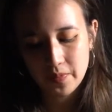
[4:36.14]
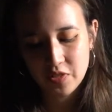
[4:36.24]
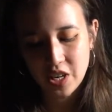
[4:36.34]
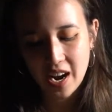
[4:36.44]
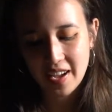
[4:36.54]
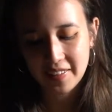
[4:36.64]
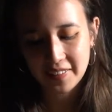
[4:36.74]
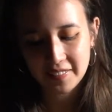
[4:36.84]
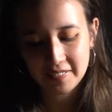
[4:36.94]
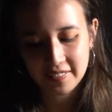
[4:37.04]

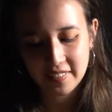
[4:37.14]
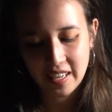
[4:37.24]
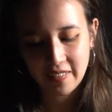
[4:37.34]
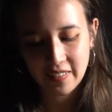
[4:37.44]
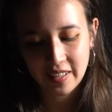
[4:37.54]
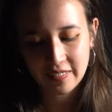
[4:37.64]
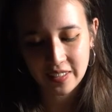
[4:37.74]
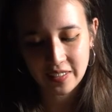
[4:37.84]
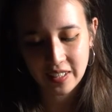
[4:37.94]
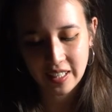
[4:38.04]
channel and what I'm
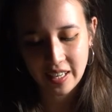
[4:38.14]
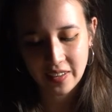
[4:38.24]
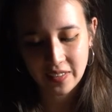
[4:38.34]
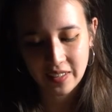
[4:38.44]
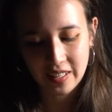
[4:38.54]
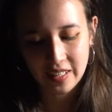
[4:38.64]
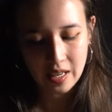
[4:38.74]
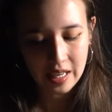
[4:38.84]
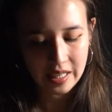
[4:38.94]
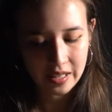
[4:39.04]
doing now
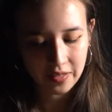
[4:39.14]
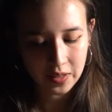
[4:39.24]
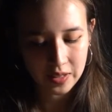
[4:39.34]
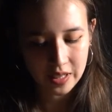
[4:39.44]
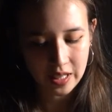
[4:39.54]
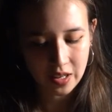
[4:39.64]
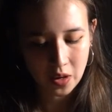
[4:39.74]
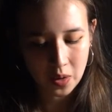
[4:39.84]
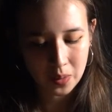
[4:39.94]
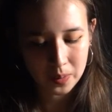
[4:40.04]
is of course in the
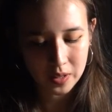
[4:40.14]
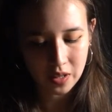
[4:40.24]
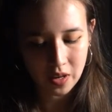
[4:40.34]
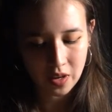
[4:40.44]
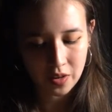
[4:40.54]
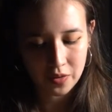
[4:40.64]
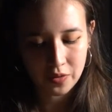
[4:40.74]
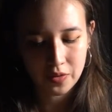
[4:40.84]
hopes of